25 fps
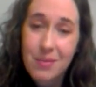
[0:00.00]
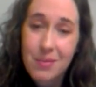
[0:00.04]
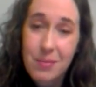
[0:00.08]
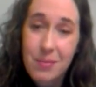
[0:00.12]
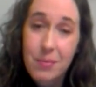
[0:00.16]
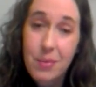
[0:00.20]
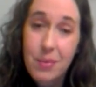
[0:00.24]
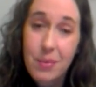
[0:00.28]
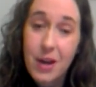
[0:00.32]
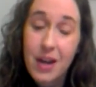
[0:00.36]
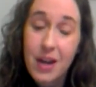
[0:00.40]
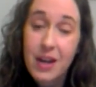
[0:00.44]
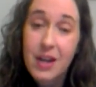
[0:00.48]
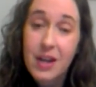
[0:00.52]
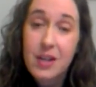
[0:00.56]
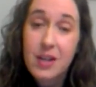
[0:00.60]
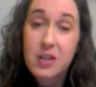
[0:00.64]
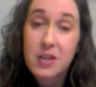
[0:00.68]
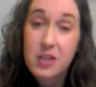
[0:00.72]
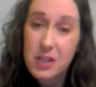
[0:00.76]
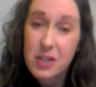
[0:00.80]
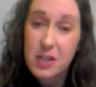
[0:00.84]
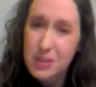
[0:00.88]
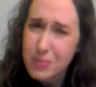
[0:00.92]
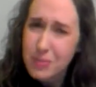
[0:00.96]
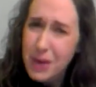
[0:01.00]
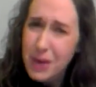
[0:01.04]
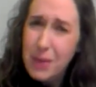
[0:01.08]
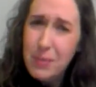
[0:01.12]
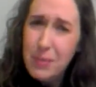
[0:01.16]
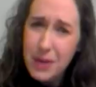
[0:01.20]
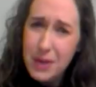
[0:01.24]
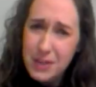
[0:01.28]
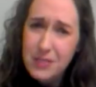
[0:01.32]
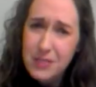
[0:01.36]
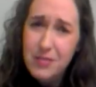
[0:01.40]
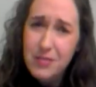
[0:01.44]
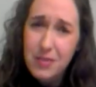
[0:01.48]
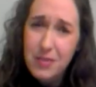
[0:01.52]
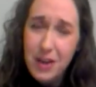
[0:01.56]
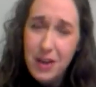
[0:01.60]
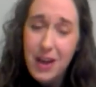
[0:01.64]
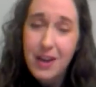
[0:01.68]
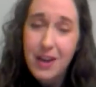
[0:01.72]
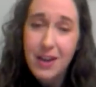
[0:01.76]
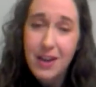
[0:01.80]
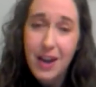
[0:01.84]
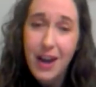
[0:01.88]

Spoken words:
but she's my best friend.